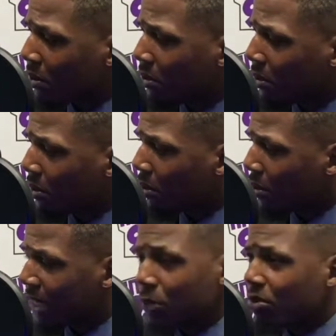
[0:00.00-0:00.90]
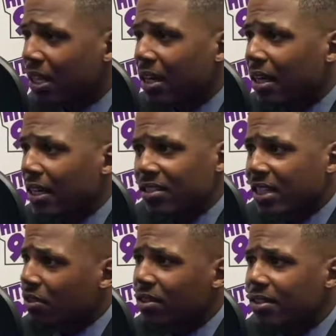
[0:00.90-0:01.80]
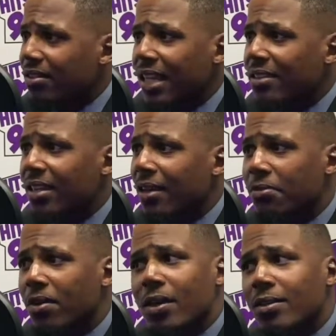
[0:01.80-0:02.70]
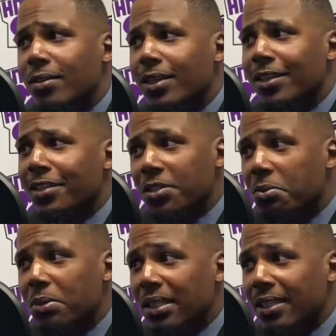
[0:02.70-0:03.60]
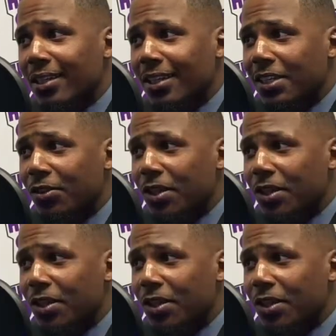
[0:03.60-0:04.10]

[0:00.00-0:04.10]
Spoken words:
you know, and he was kind of like, still to this day, it's like a father to me. You know what I